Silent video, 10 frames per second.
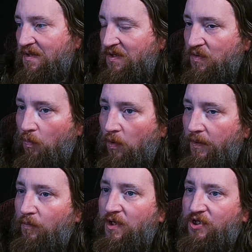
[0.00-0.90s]
the story,
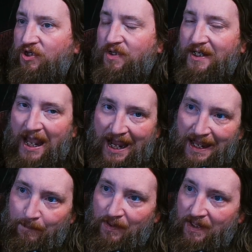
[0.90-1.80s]
which
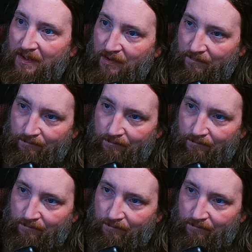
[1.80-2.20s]
can be,